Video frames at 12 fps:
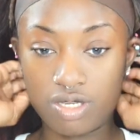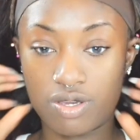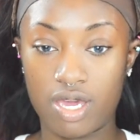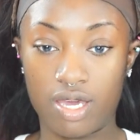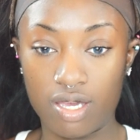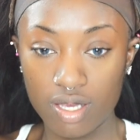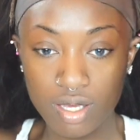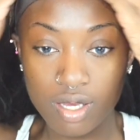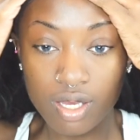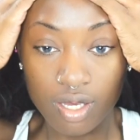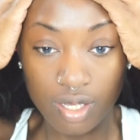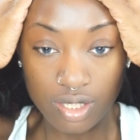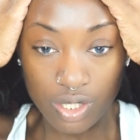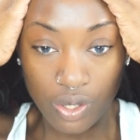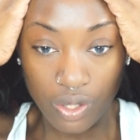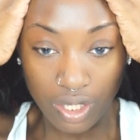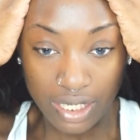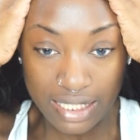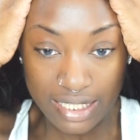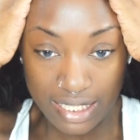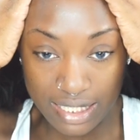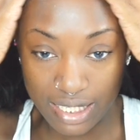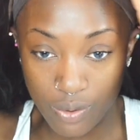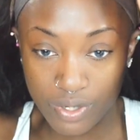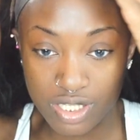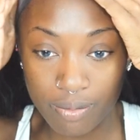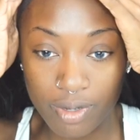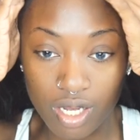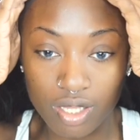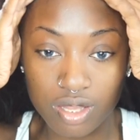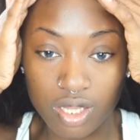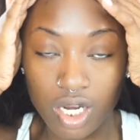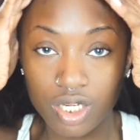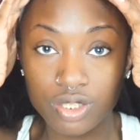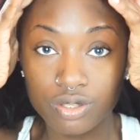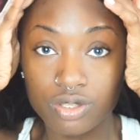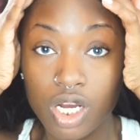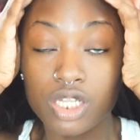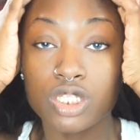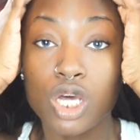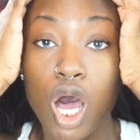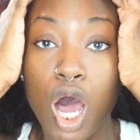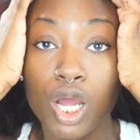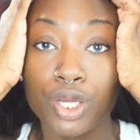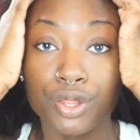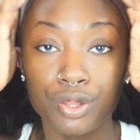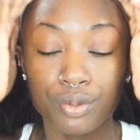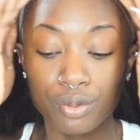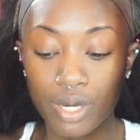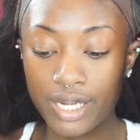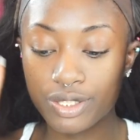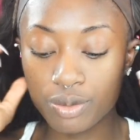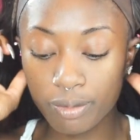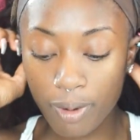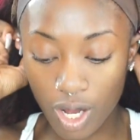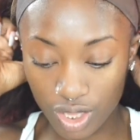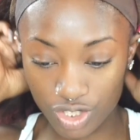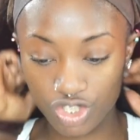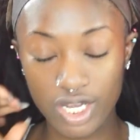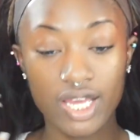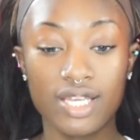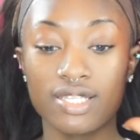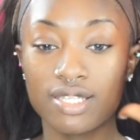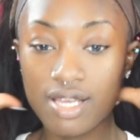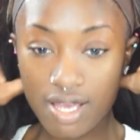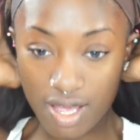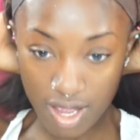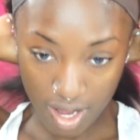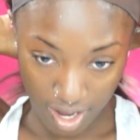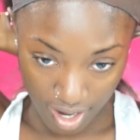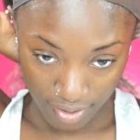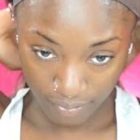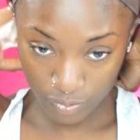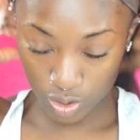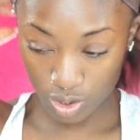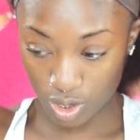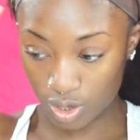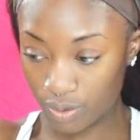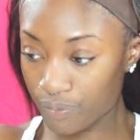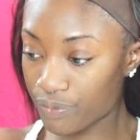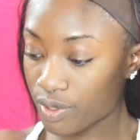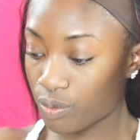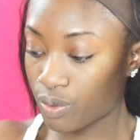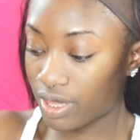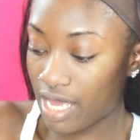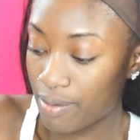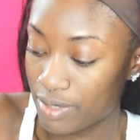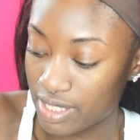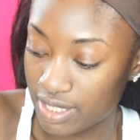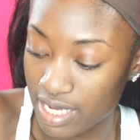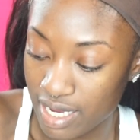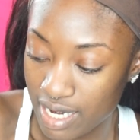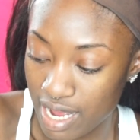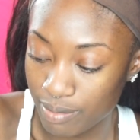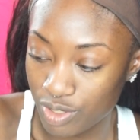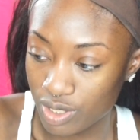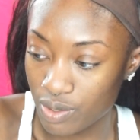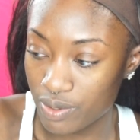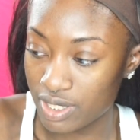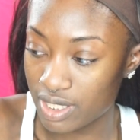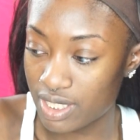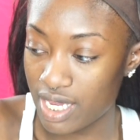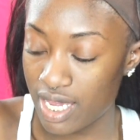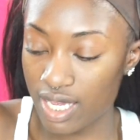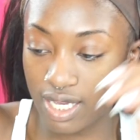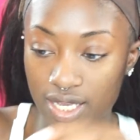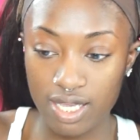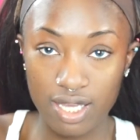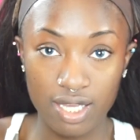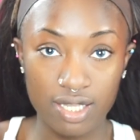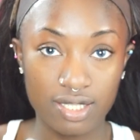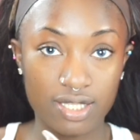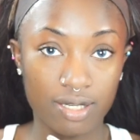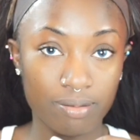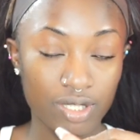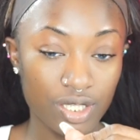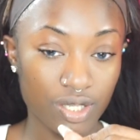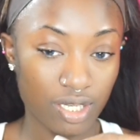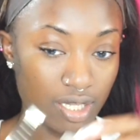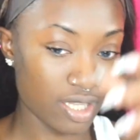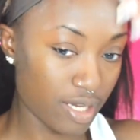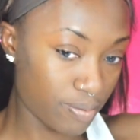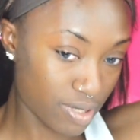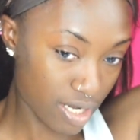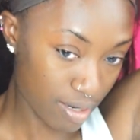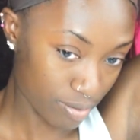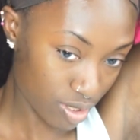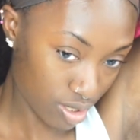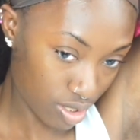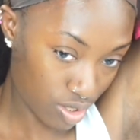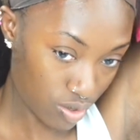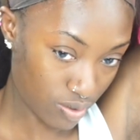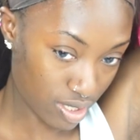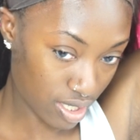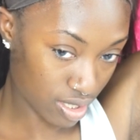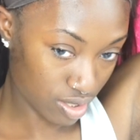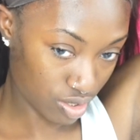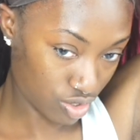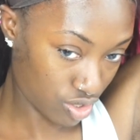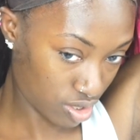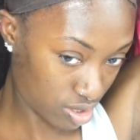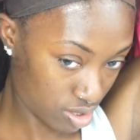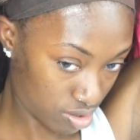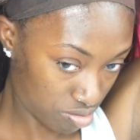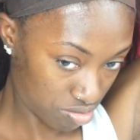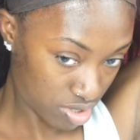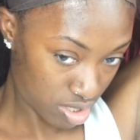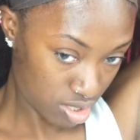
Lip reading: Okay. So, because this is going to be a talk through, I do apologize. So, with that being said, I'm just going to take some little clips and I'm just going to use it to just,